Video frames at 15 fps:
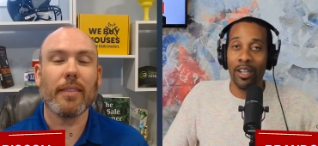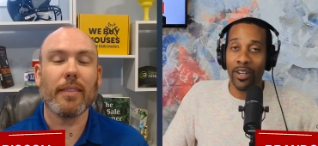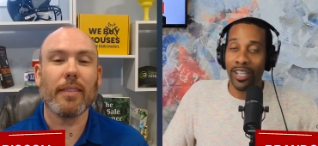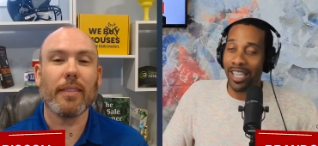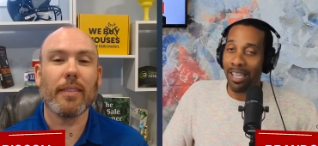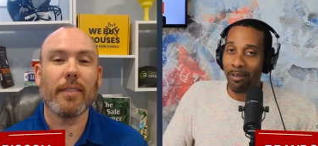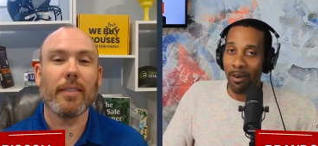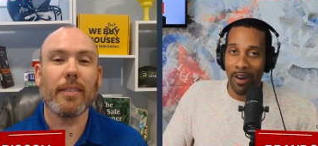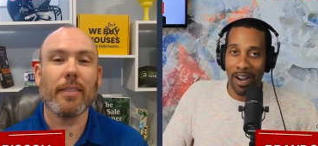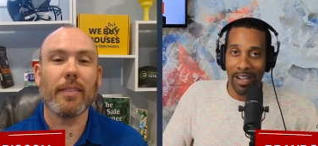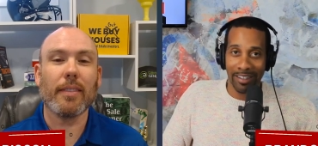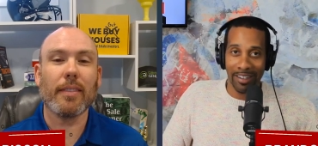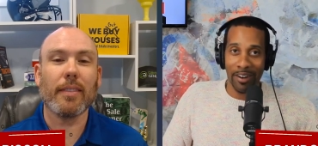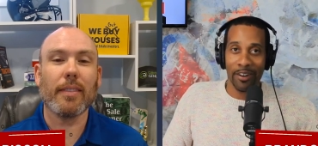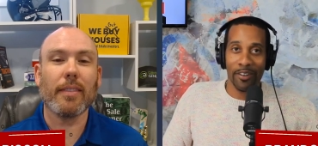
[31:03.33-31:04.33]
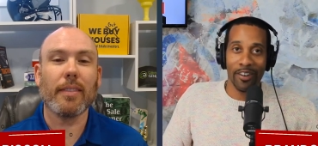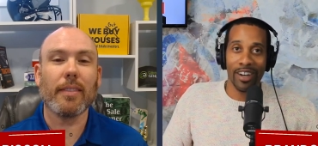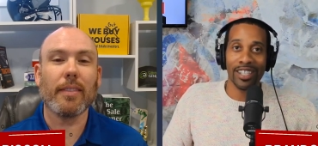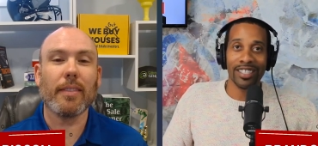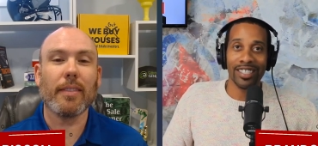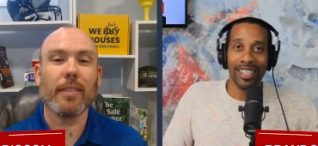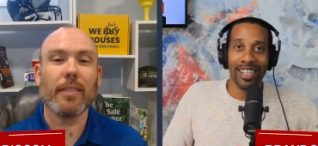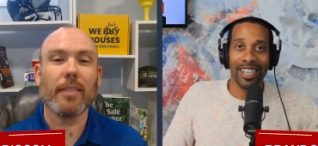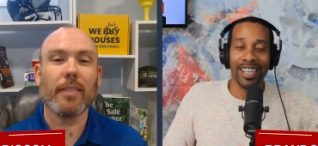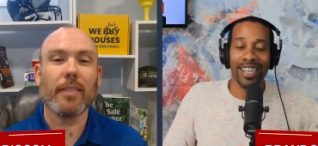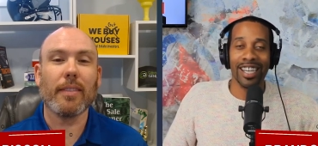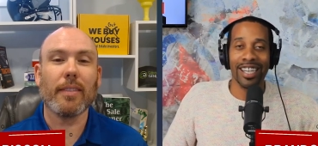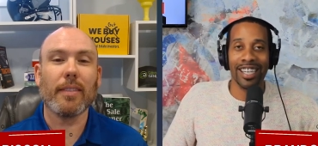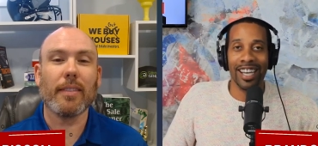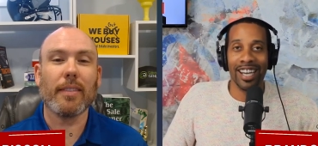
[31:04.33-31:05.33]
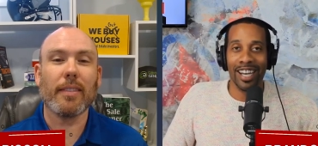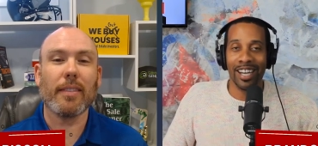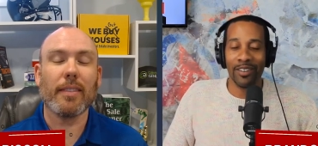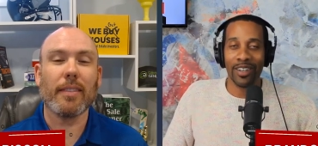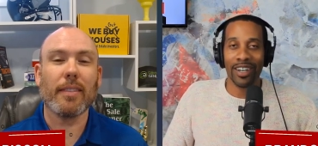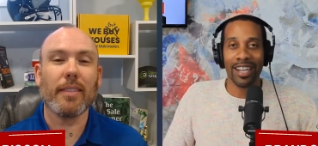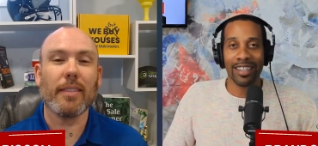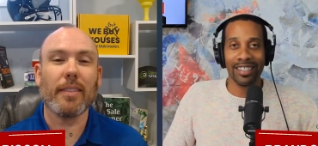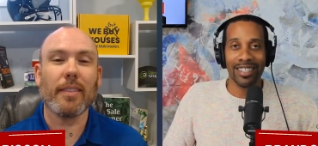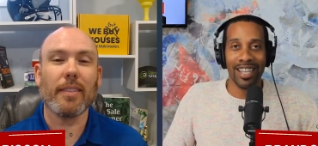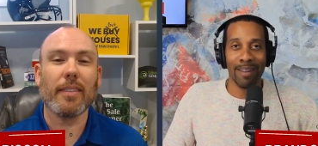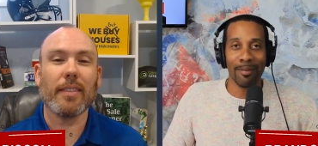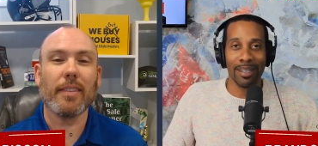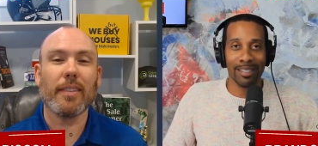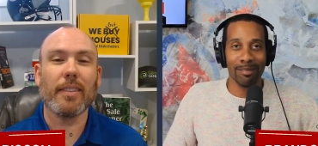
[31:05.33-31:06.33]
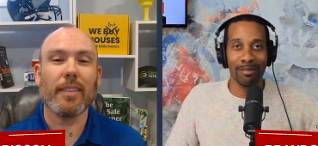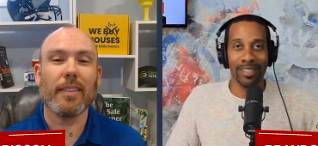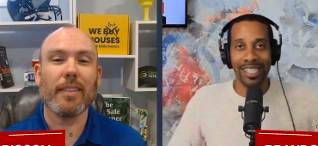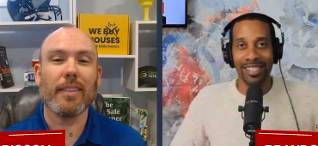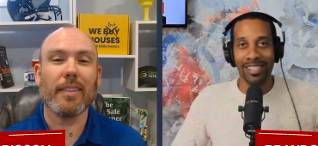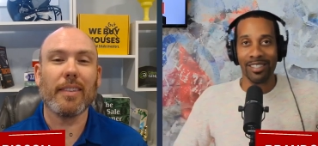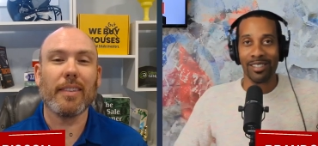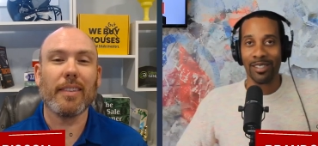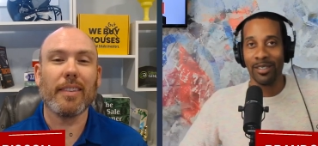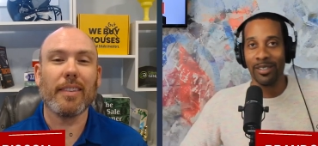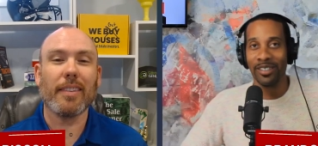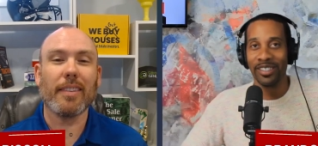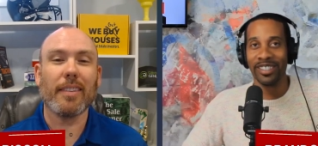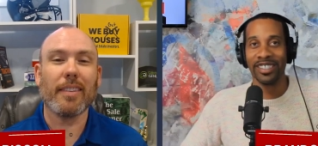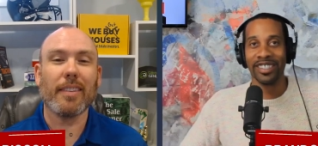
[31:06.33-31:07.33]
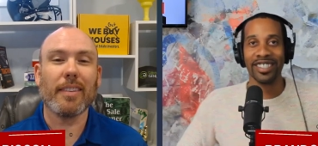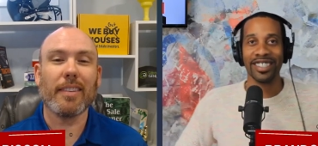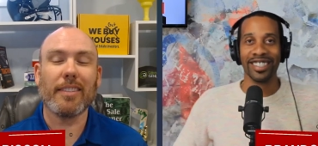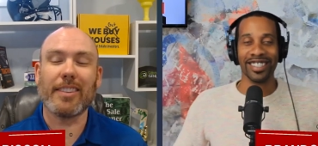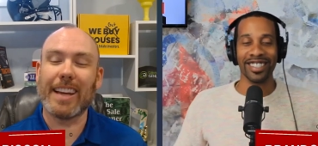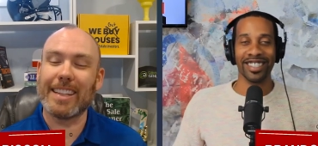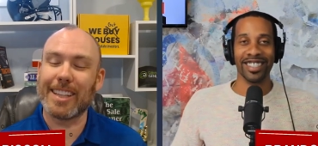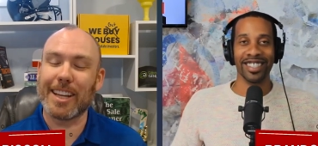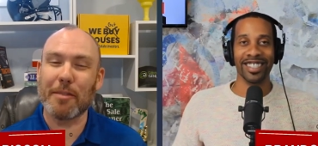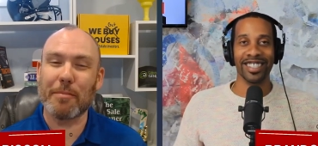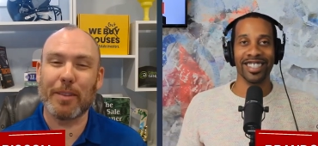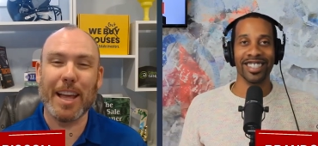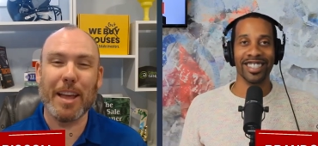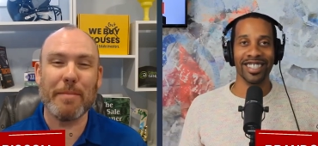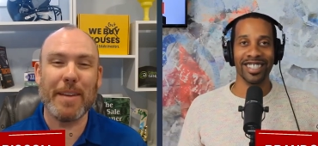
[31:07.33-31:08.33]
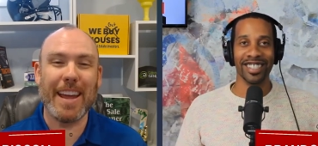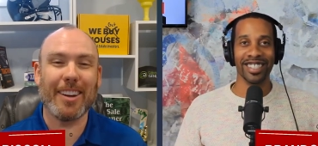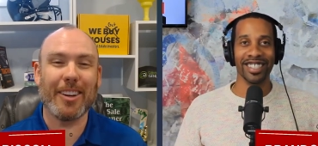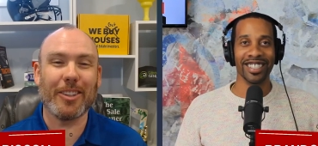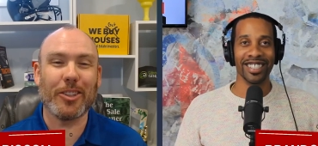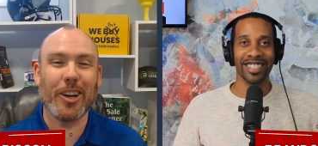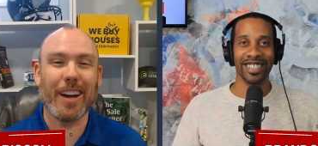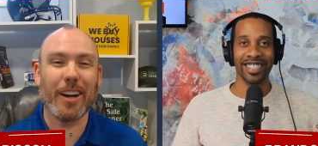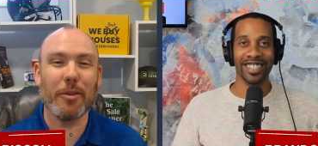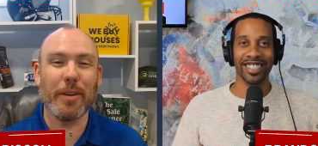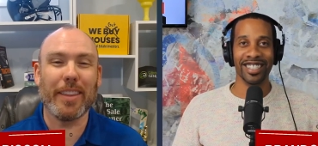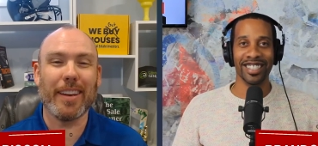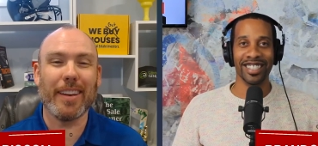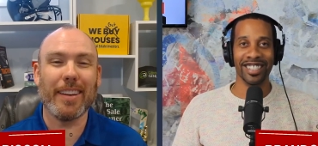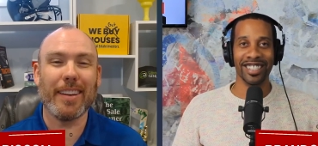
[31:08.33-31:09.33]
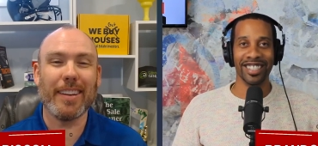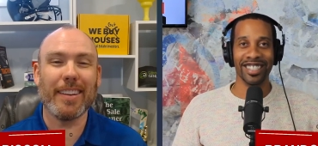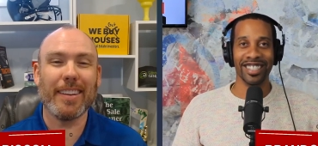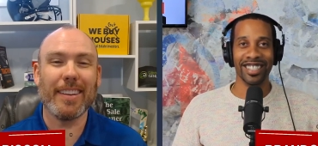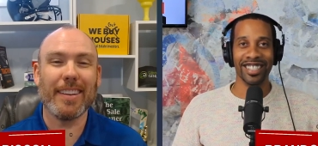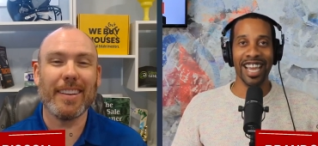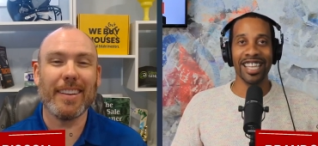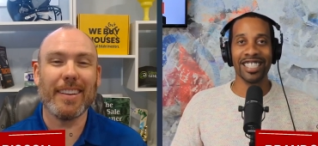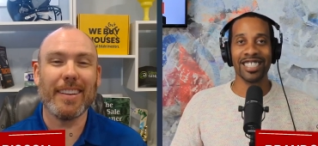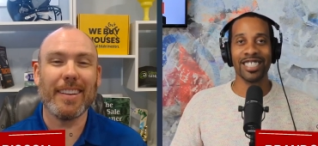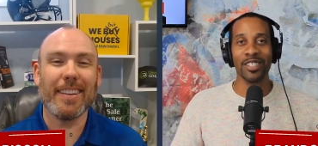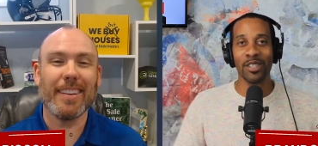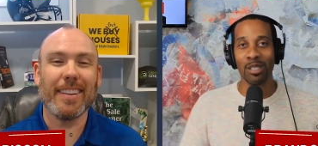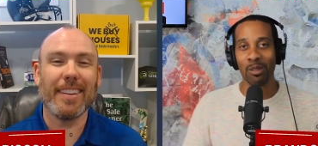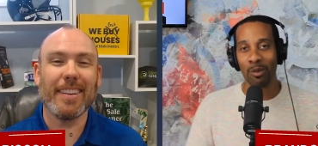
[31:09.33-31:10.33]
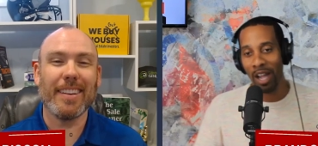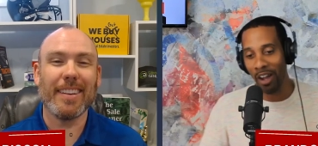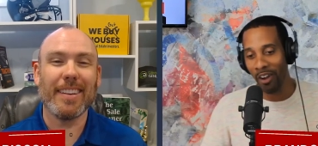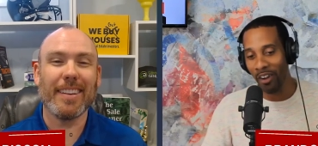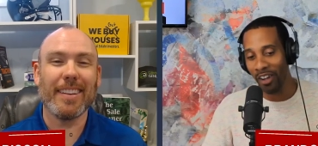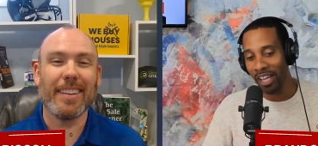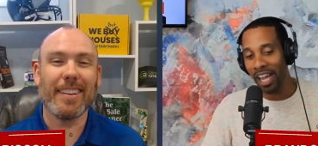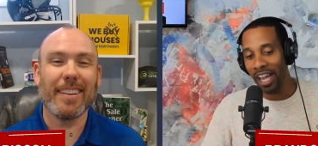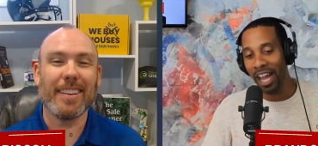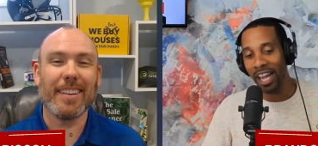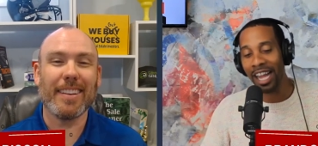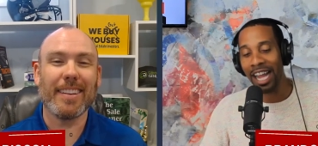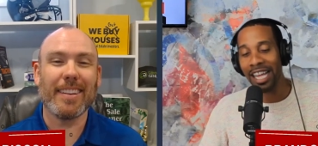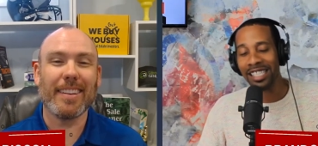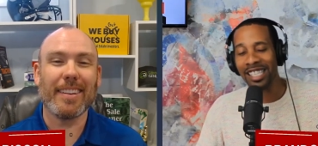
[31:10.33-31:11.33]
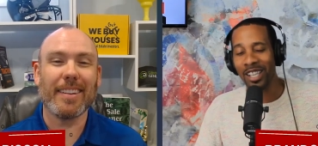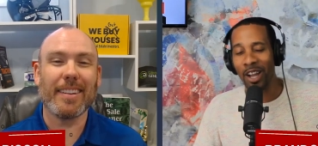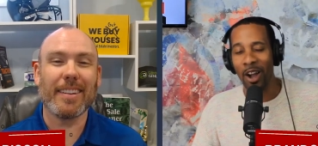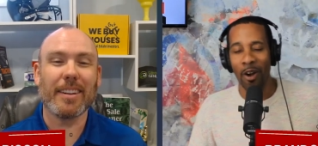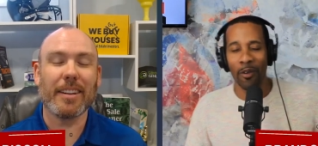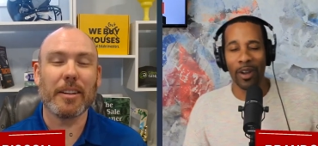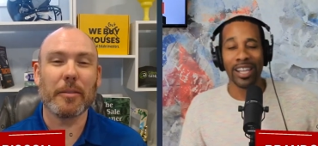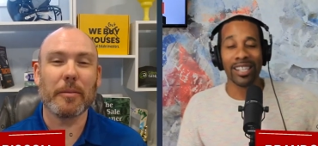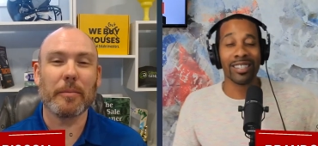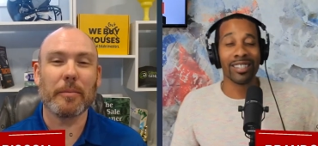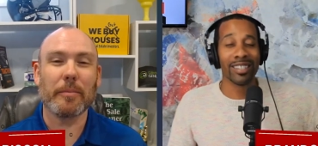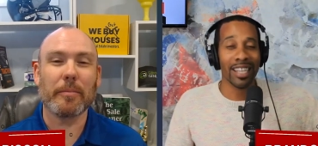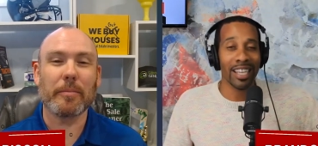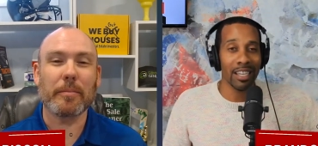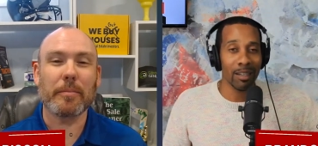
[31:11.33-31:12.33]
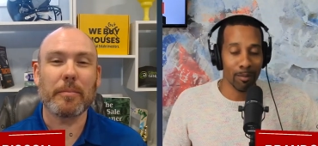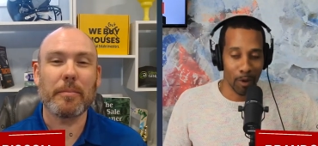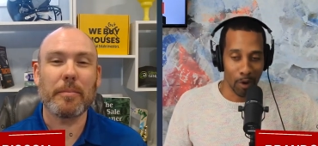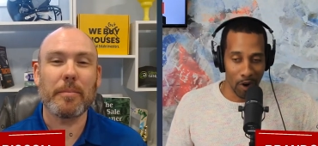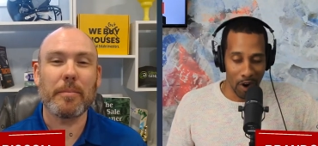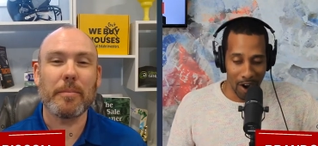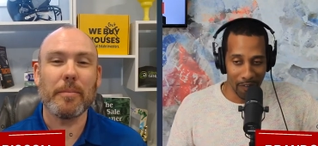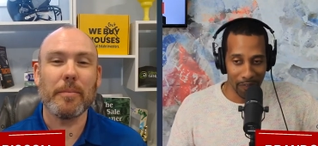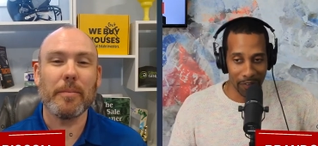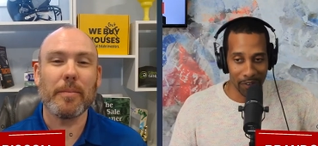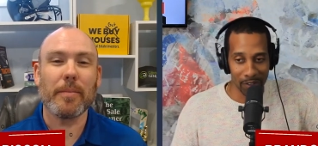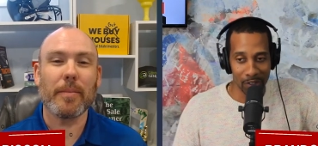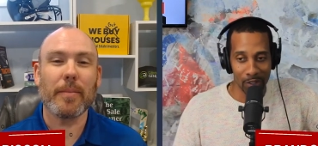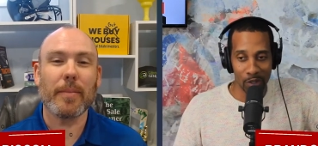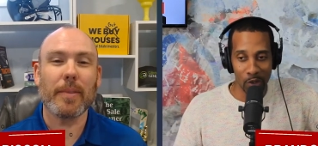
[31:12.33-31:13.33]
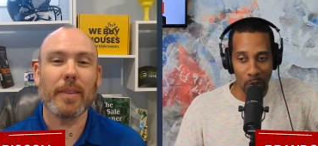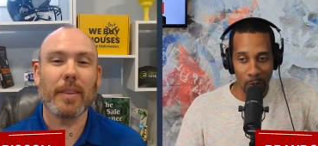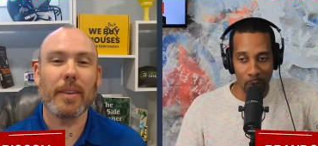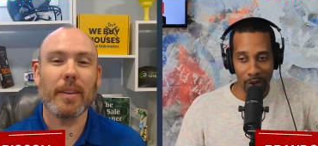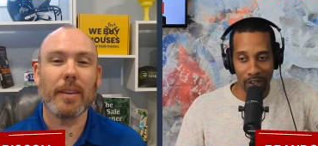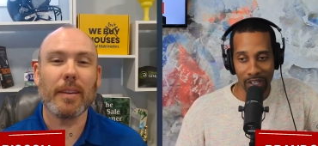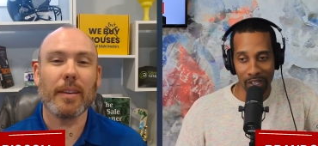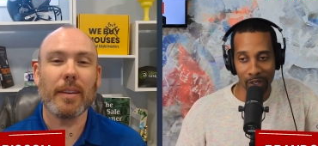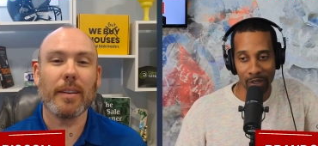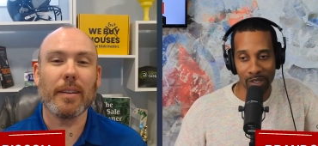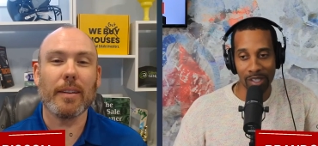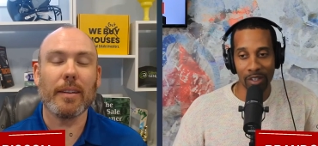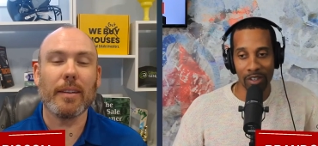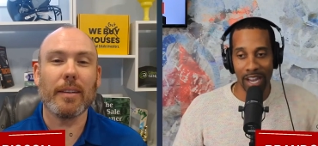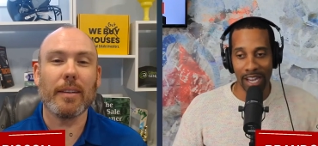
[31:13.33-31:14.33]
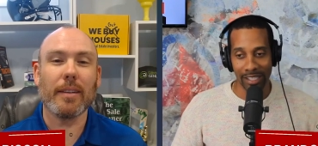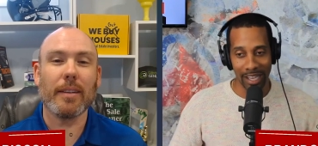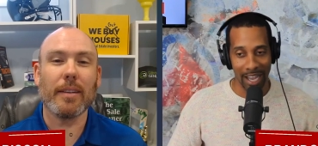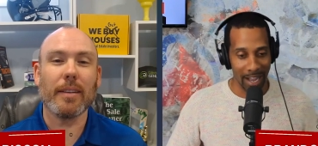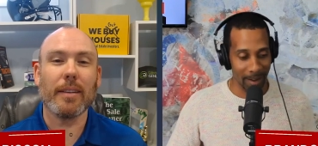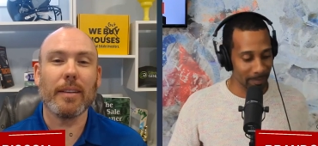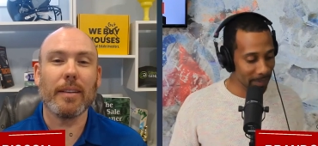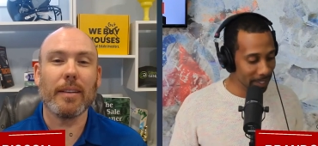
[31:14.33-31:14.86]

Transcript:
Speaker 1: Keep going out there and crushing it. And uh, we're going to have to chat about some leads here soon. Sounds like a plan, man. Good talking with you. Yes, you as well. Uh, guys, as always, send more offers, do more deals. Till next time,